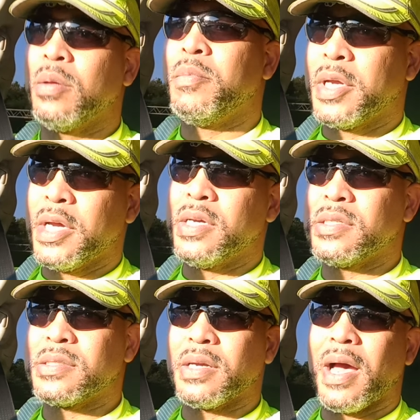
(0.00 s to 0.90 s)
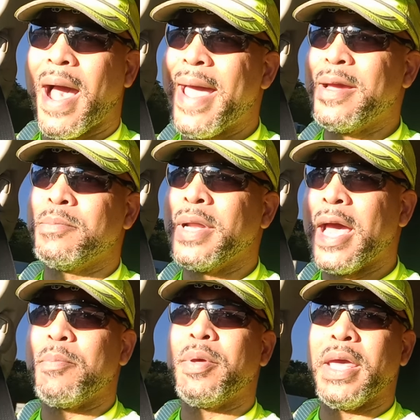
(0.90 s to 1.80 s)
because I am
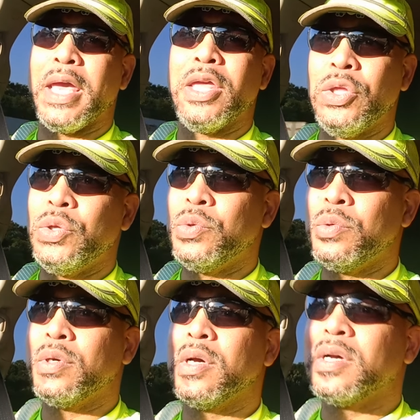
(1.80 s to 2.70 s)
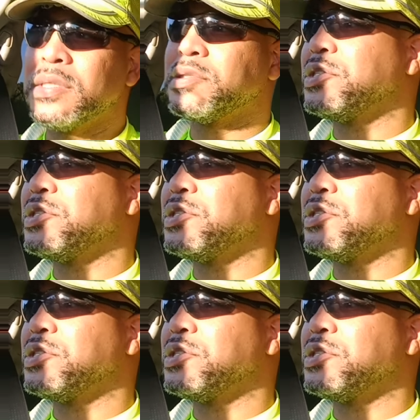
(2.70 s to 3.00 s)
not paying you to